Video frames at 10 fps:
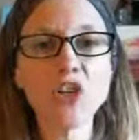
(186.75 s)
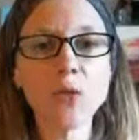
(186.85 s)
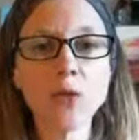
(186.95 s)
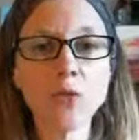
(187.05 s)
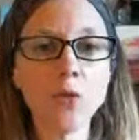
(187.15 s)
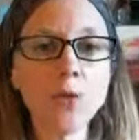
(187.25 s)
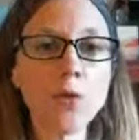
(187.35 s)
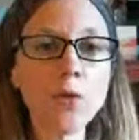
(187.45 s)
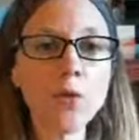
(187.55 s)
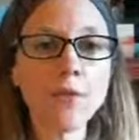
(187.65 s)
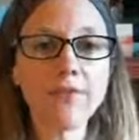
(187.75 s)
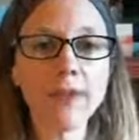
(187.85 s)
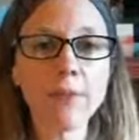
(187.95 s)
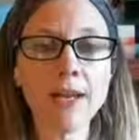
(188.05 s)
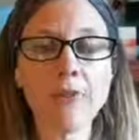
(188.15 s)
go through your
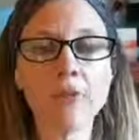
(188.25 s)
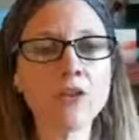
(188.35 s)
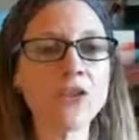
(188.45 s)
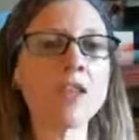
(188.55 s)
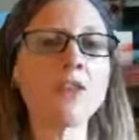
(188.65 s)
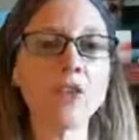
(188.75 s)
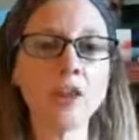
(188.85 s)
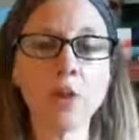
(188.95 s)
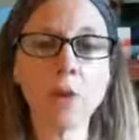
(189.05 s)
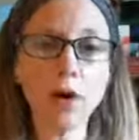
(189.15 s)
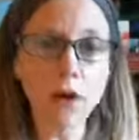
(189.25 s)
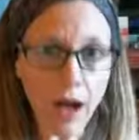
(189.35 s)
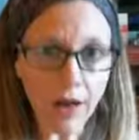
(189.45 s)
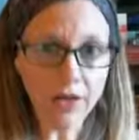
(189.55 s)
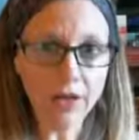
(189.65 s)
refinement evolution, so are
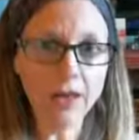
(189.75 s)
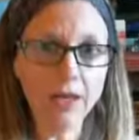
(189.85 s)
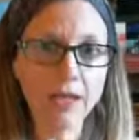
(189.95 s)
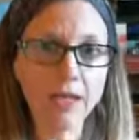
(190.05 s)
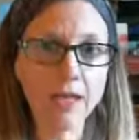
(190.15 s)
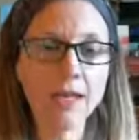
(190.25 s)
others.